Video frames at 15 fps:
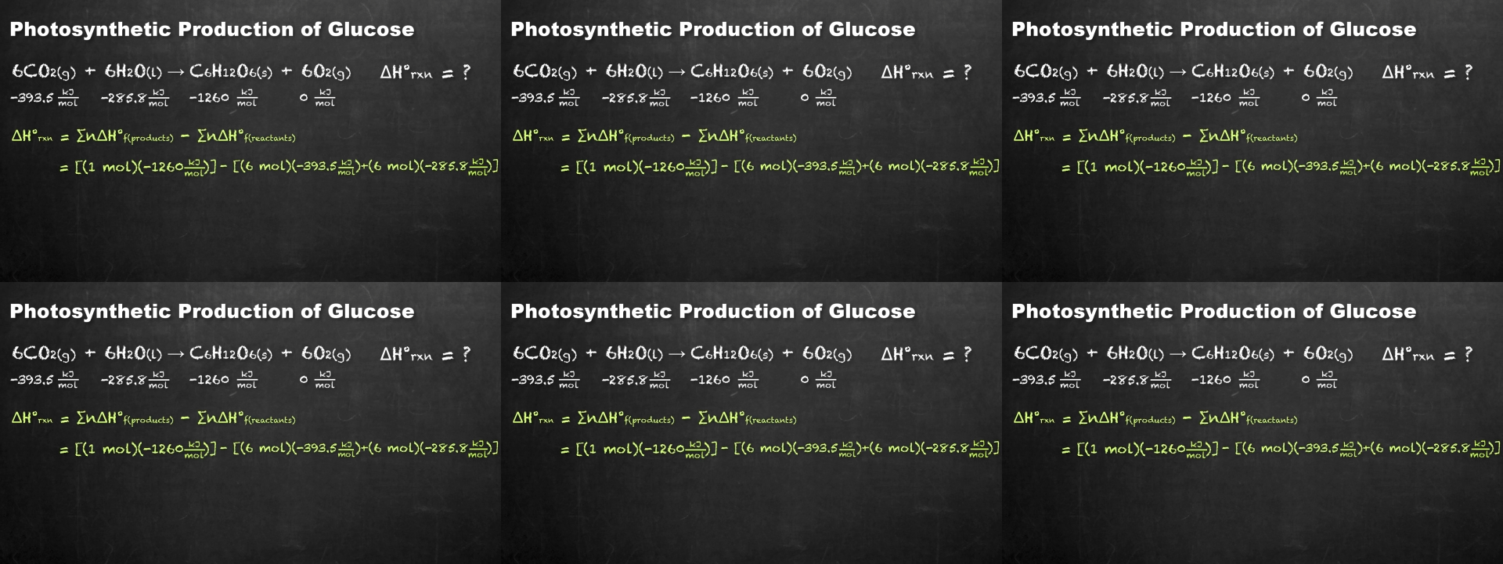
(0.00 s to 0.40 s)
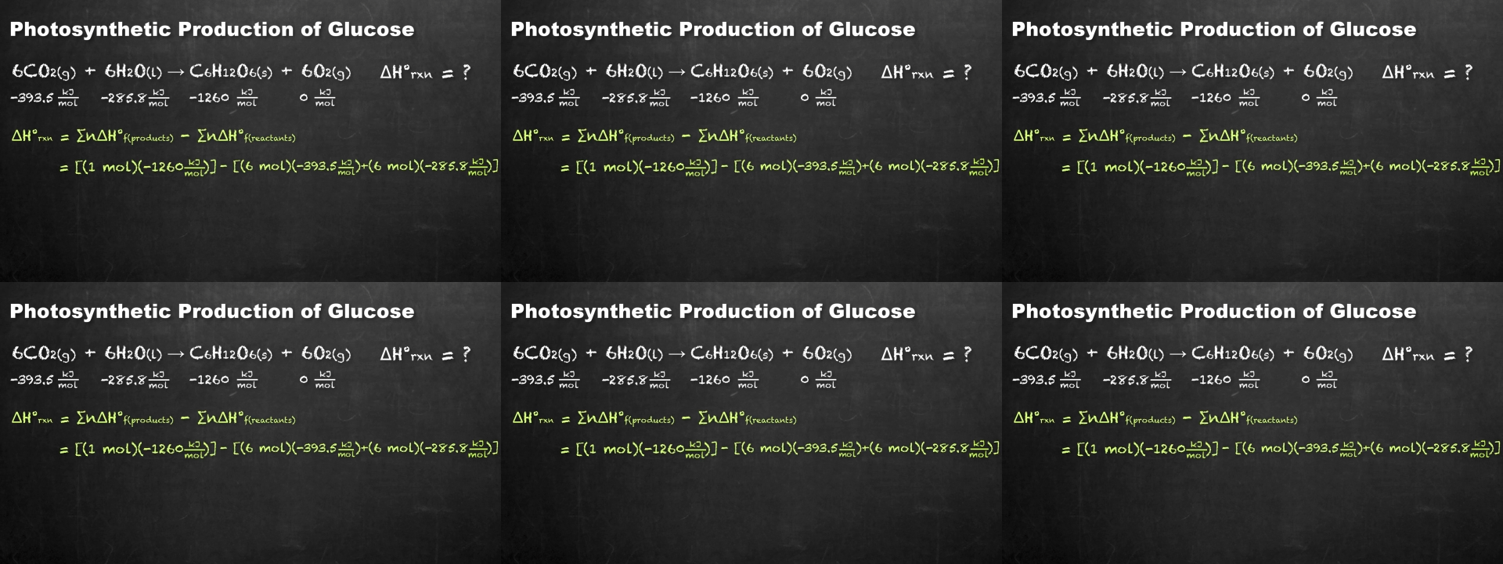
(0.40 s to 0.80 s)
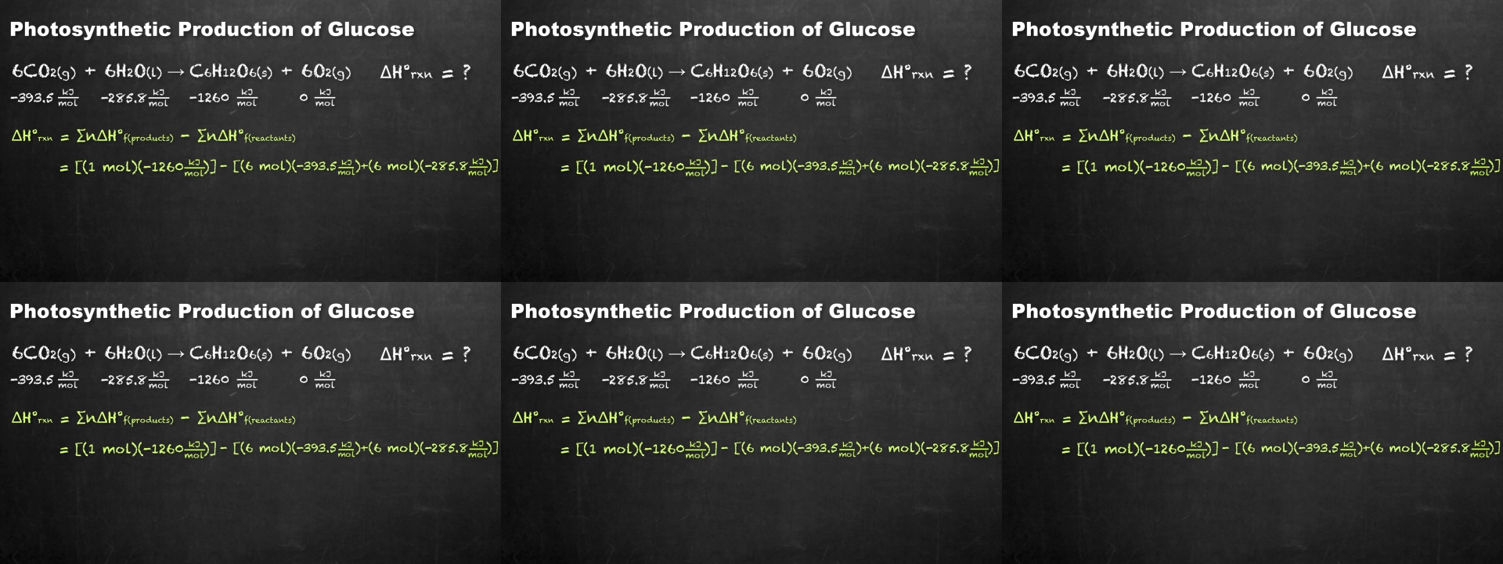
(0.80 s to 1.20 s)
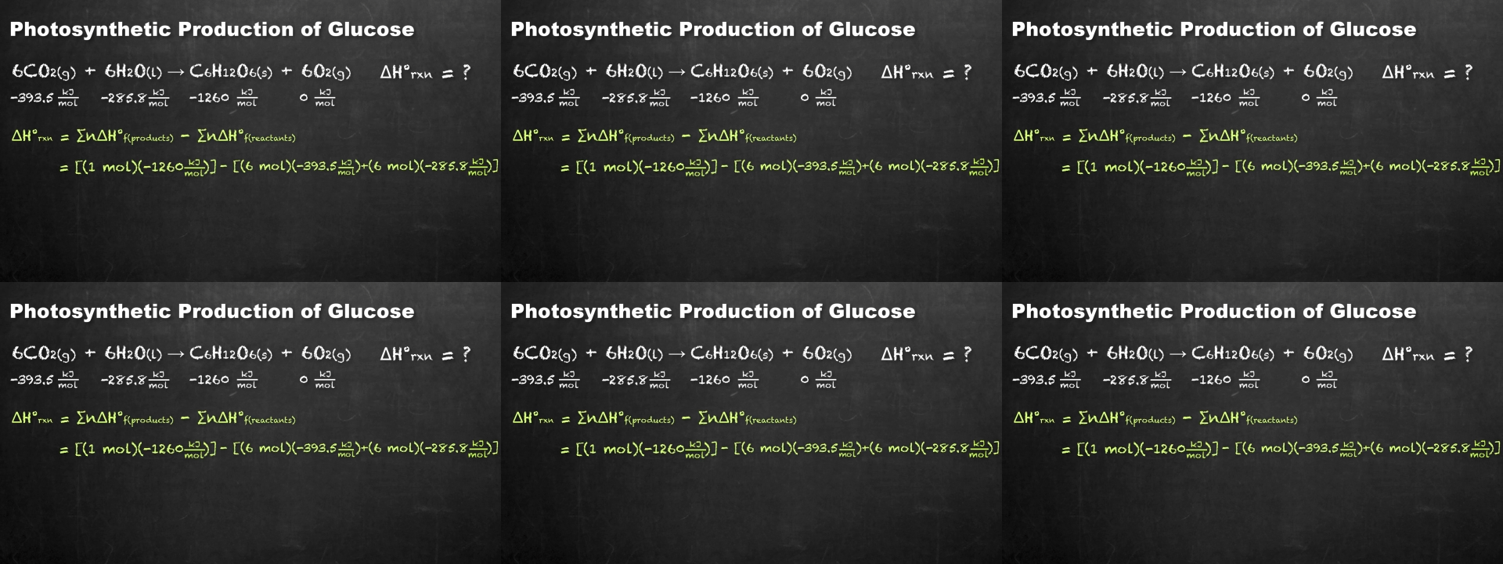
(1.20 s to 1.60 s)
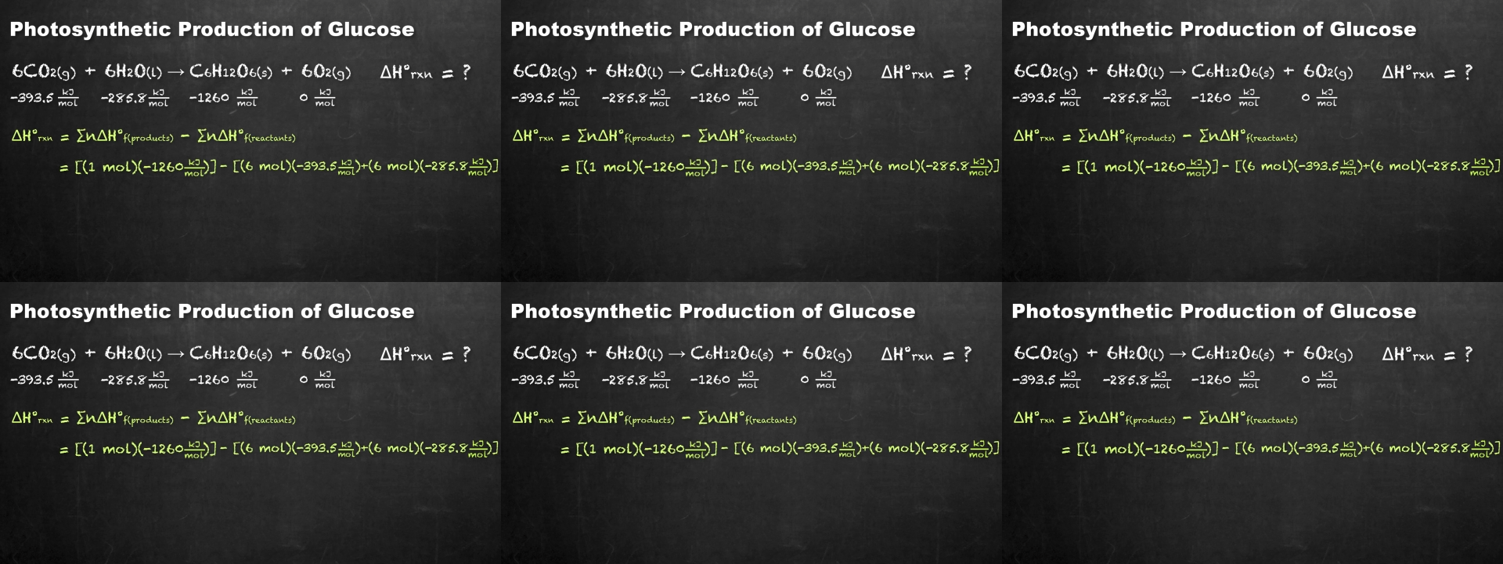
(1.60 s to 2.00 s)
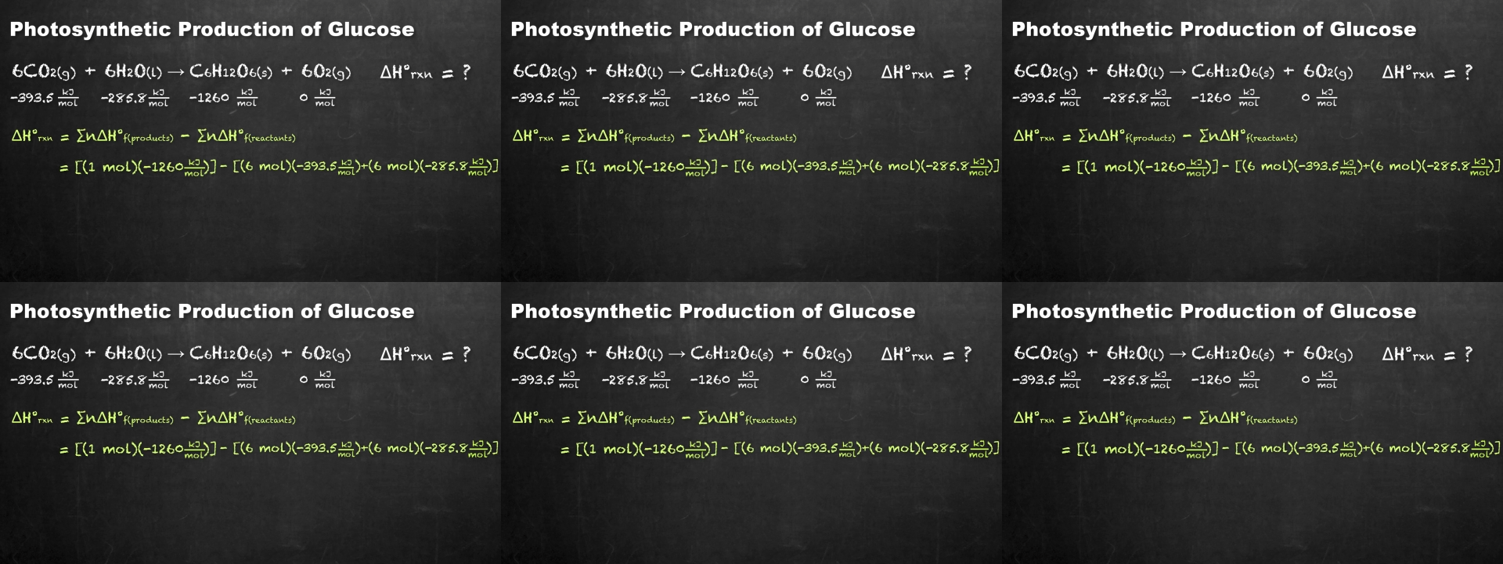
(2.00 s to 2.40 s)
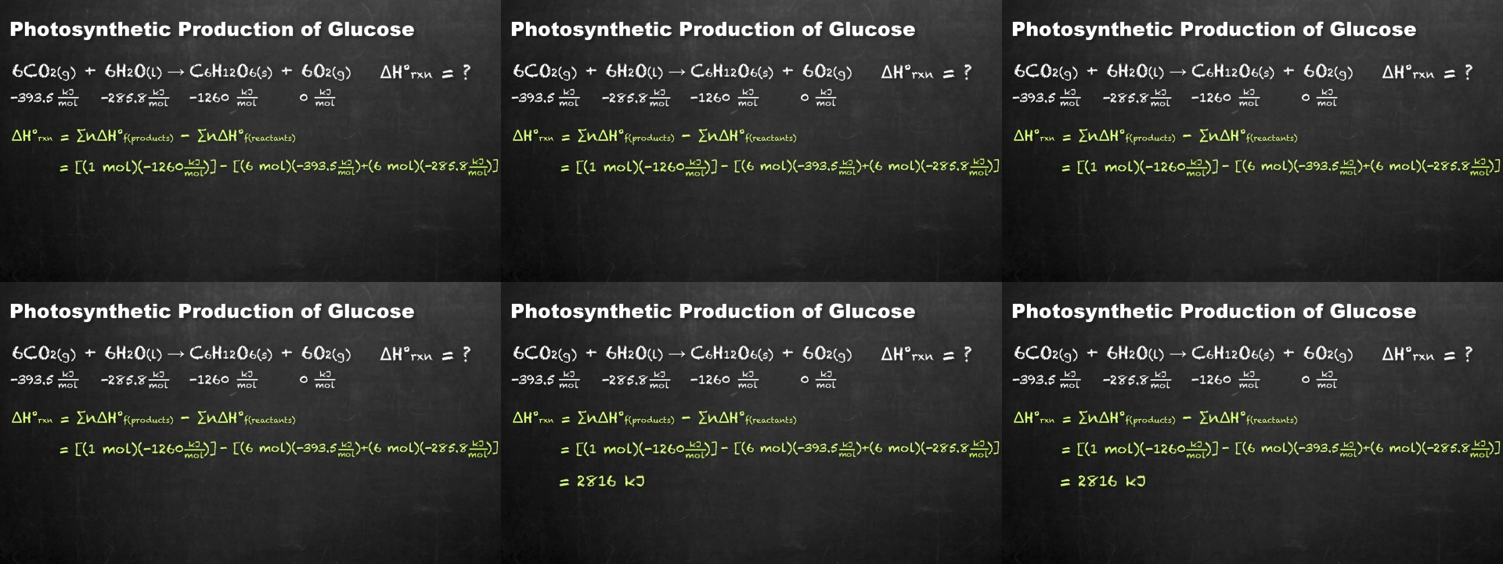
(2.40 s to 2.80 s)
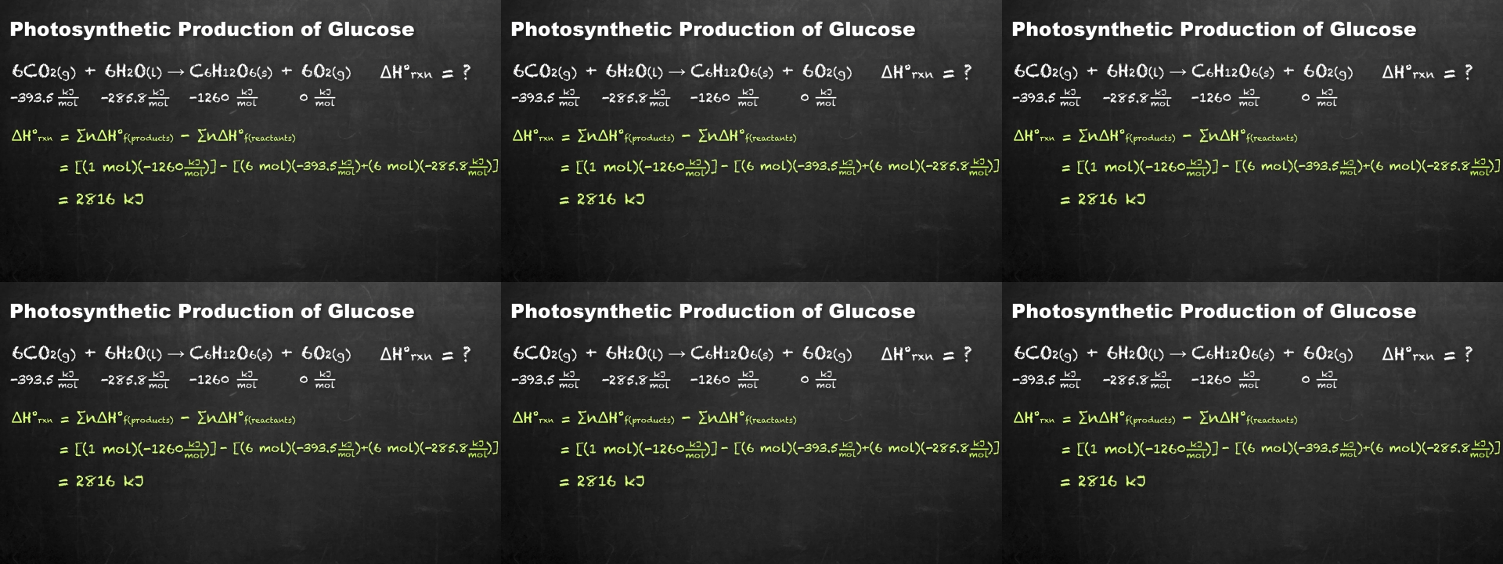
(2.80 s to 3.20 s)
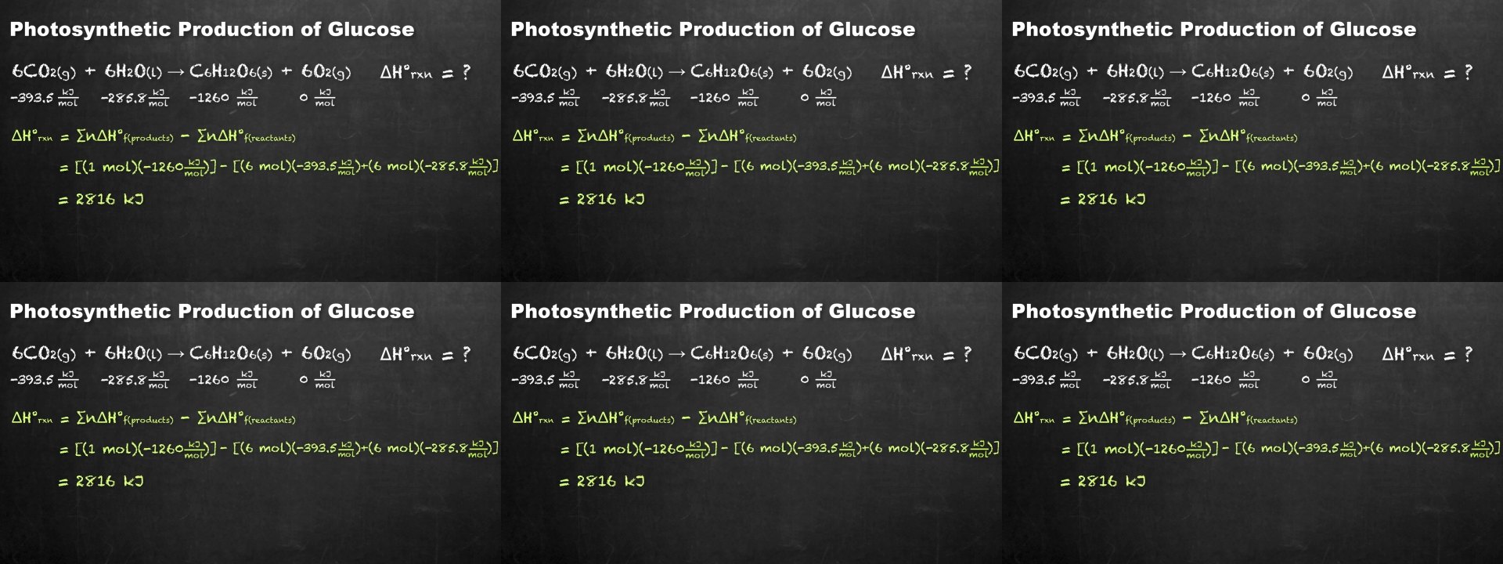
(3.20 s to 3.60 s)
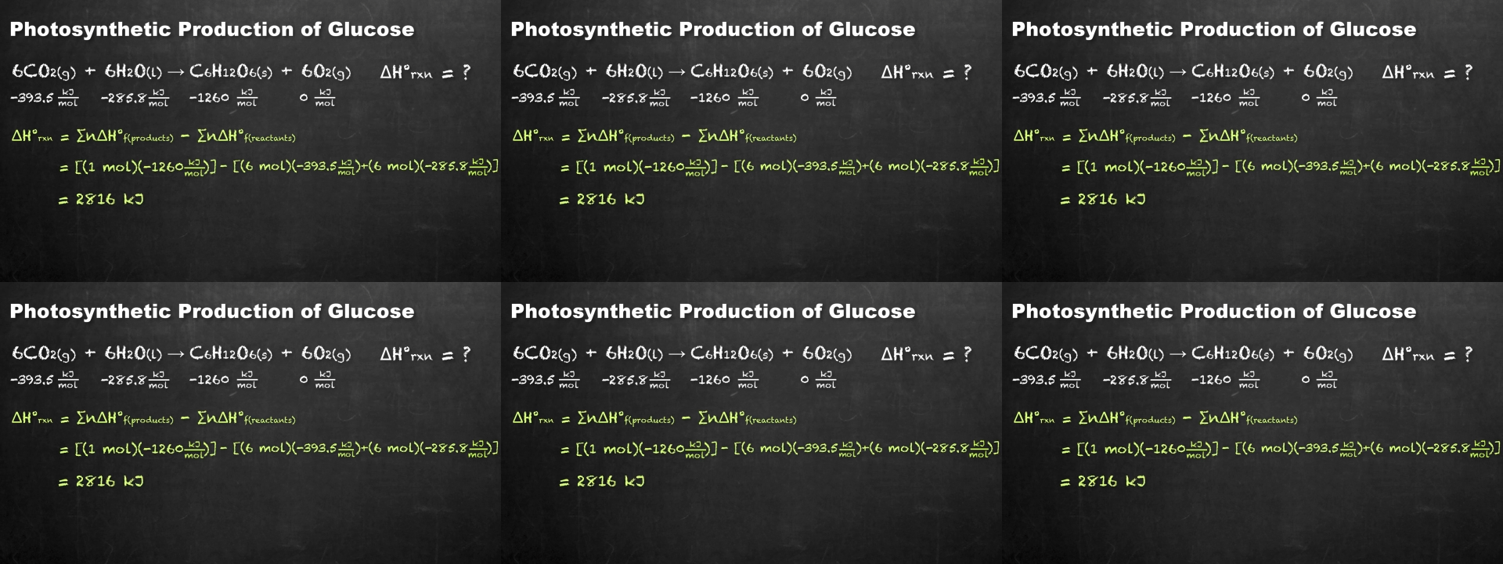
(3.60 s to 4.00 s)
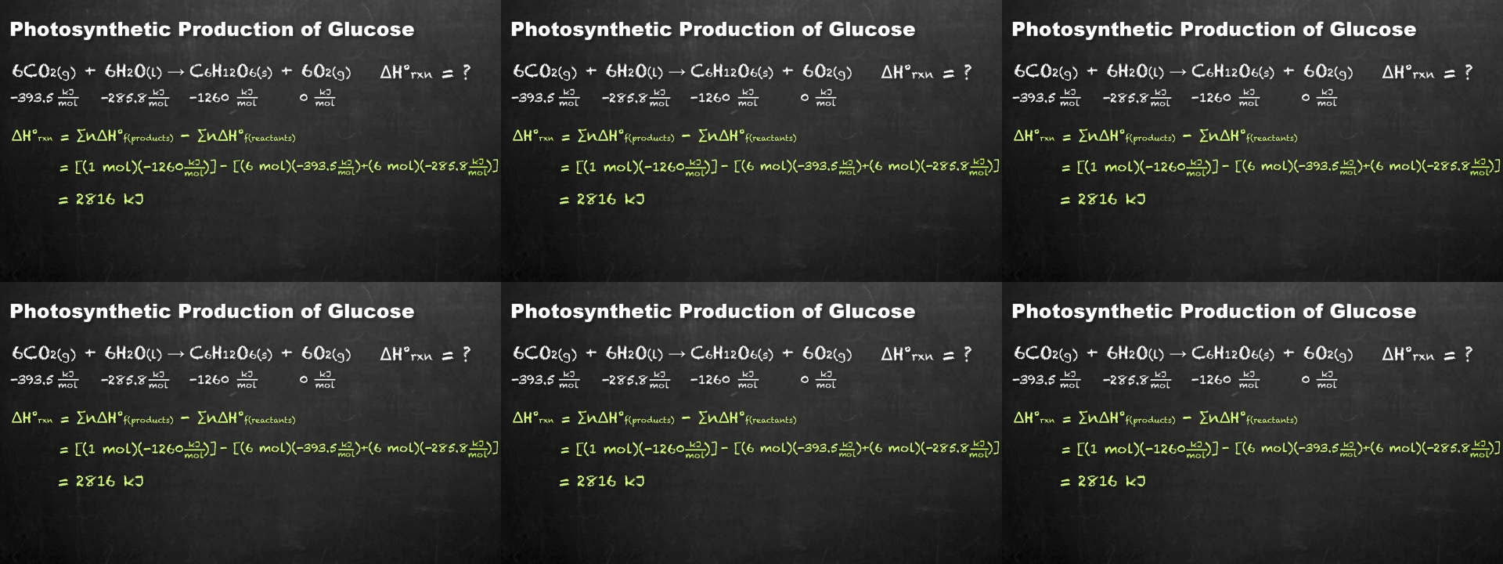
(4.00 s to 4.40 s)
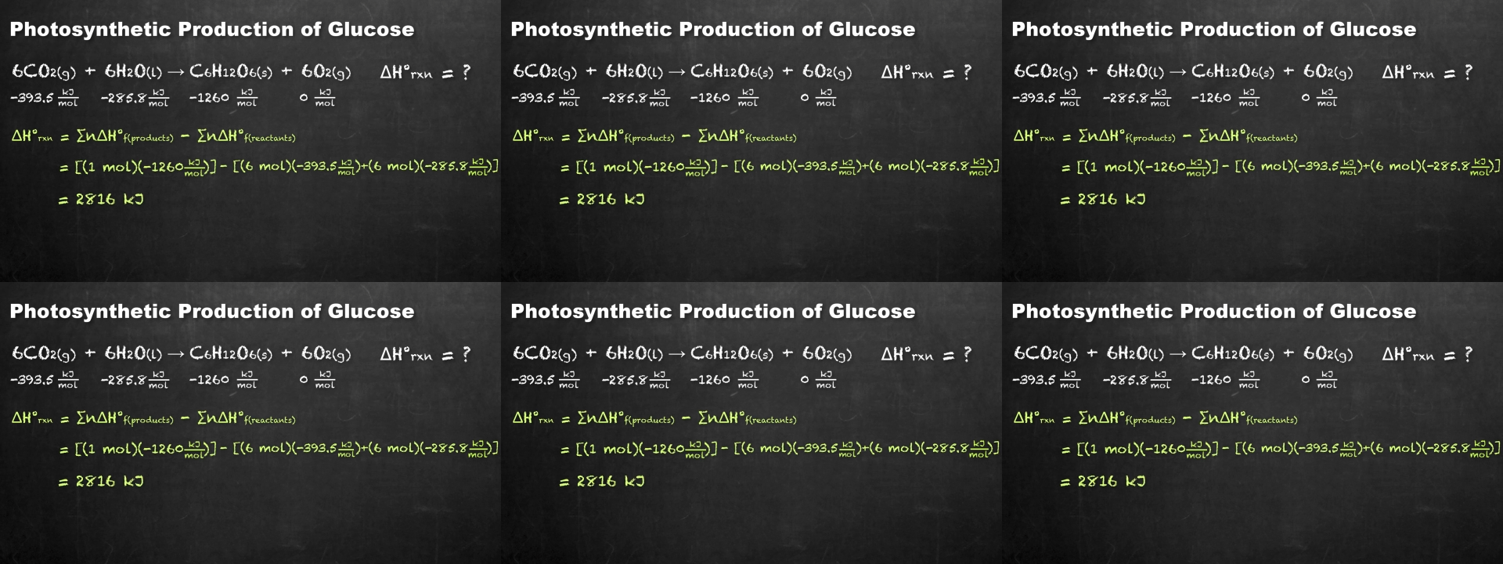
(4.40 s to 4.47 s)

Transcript: (no speaker visible)